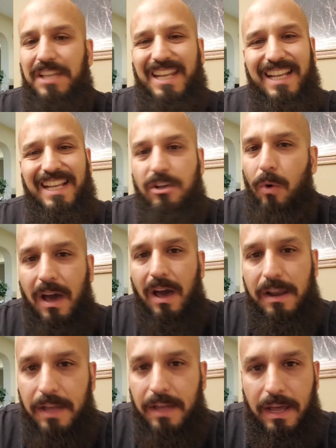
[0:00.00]
And I could go
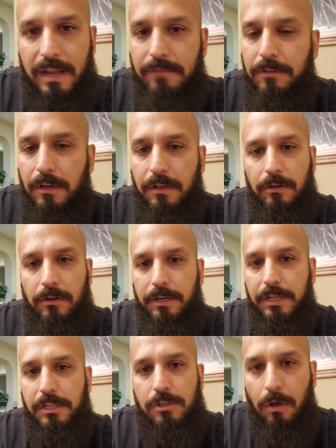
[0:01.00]
on and on. I've done the
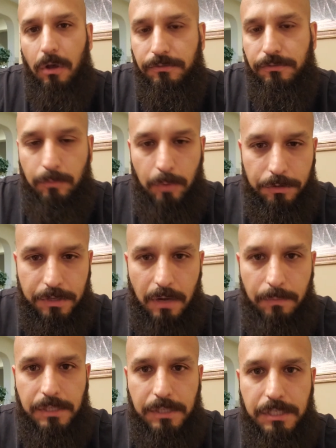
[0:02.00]
earnings calls for both
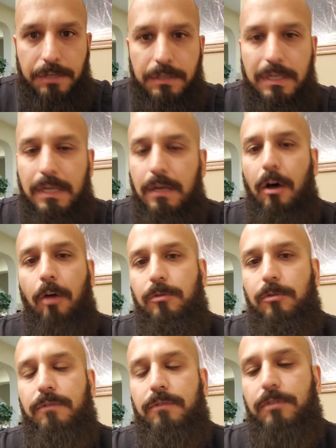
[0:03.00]
companies here
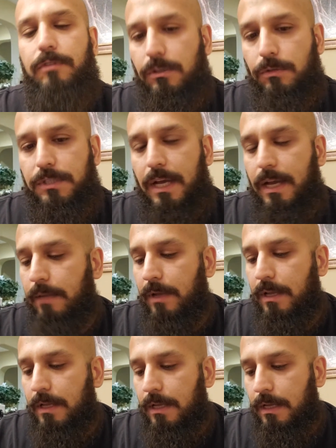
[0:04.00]
almost every single
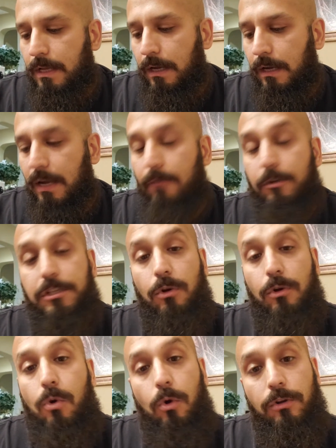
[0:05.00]
time, every
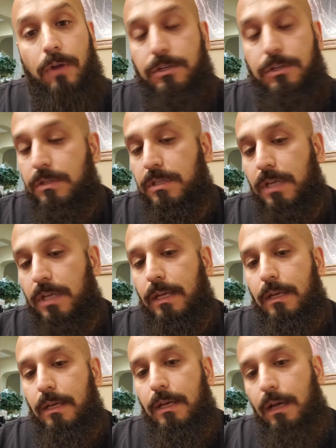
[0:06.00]
single quarter, I should say.
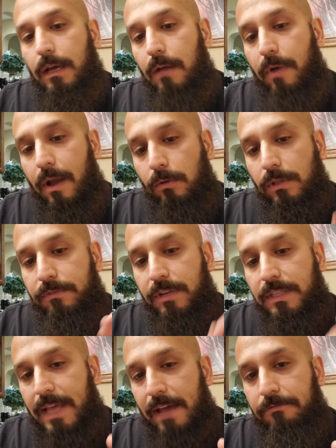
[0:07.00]
But I will leave it
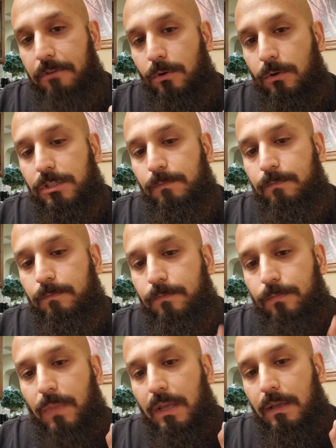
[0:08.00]
at that, folks.
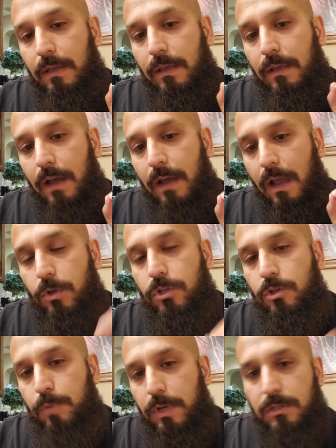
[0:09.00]
I wish
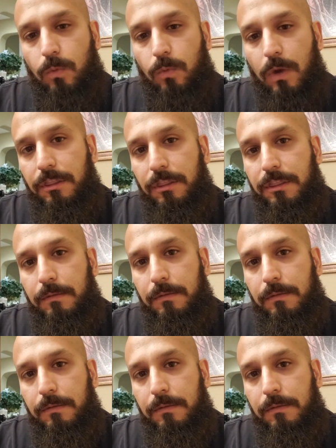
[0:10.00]
you peace and wealth.